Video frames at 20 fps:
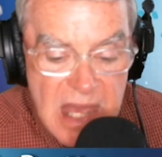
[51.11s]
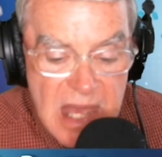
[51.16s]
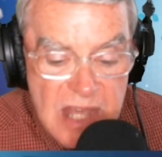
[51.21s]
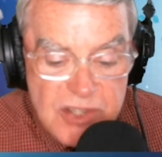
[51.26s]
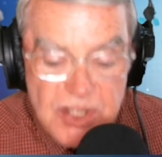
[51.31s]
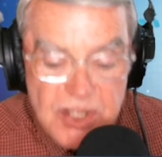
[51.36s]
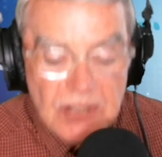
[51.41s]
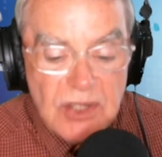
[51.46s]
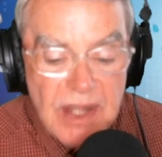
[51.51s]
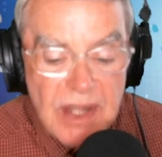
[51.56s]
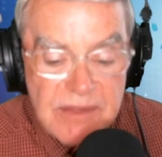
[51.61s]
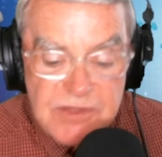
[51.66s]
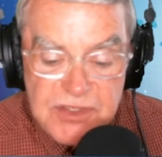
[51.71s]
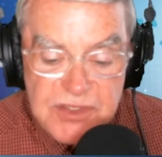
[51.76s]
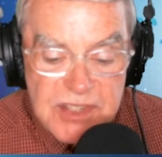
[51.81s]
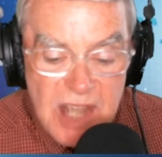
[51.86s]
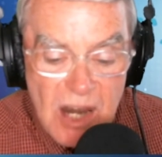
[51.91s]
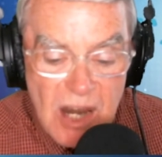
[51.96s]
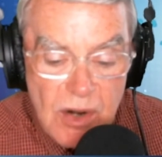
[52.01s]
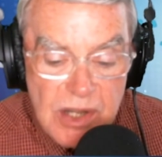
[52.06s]
She left
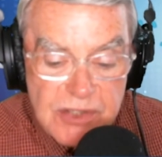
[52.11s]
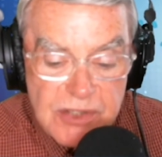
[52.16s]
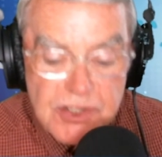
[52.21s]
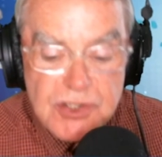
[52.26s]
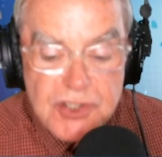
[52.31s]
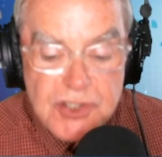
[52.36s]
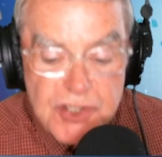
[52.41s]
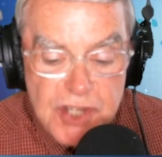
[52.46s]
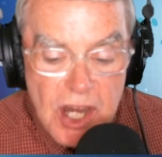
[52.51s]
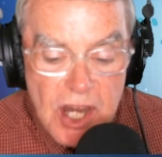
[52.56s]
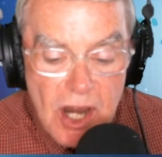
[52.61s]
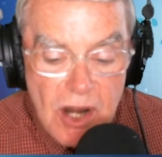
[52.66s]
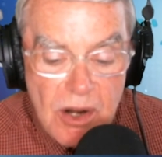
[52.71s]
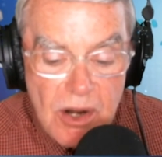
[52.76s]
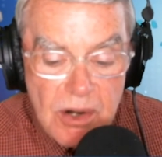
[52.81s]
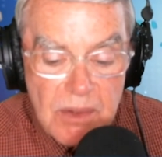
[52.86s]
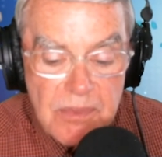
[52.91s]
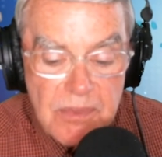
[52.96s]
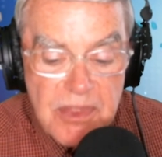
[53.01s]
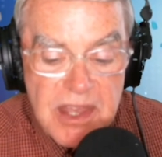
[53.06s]
Sarah to
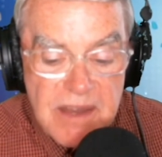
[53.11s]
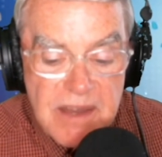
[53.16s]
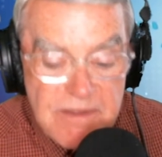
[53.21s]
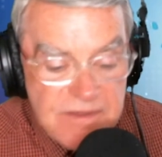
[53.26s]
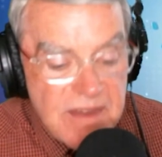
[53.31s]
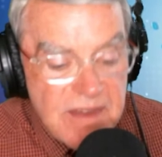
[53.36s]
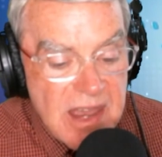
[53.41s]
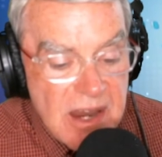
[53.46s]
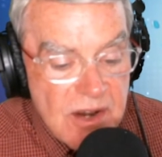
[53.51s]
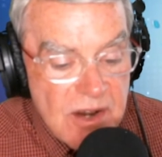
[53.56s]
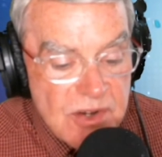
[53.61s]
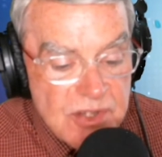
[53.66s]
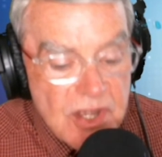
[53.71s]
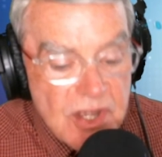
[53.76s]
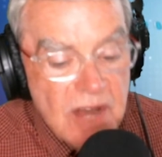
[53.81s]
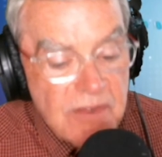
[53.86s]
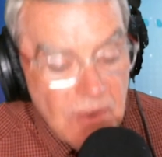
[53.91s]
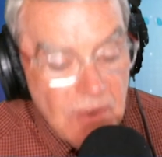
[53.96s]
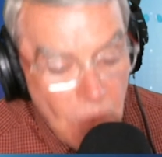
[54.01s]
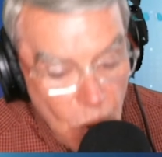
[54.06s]
share the affairs
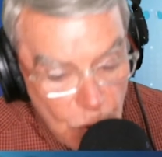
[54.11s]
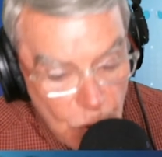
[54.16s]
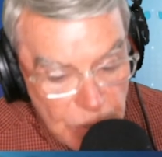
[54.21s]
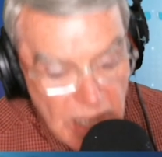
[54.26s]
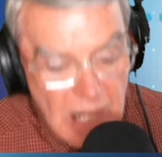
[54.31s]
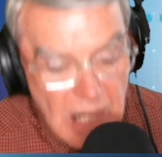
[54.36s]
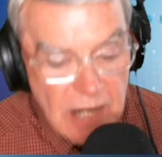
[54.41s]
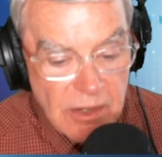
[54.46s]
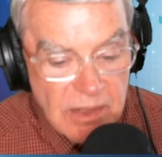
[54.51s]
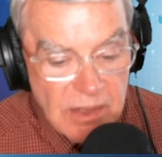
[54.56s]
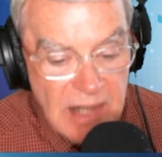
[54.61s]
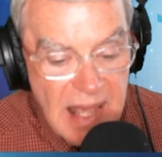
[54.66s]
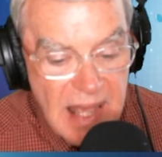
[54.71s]
of her own heart.